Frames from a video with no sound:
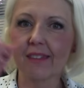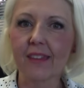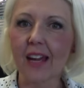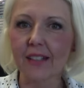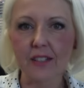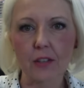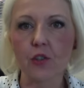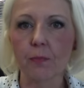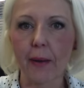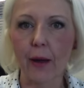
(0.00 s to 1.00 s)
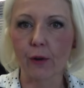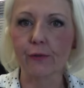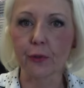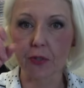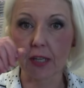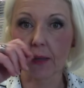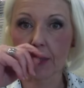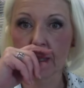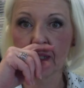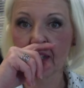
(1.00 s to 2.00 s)
that is such a powerful
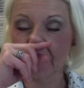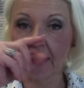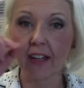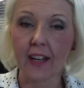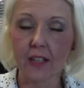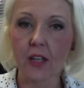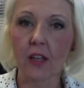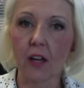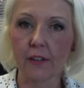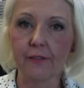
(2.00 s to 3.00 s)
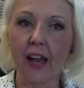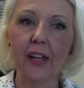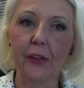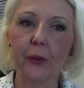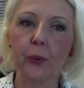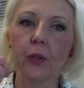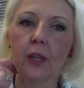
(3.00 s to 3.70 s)
statement, and it has a lot of value.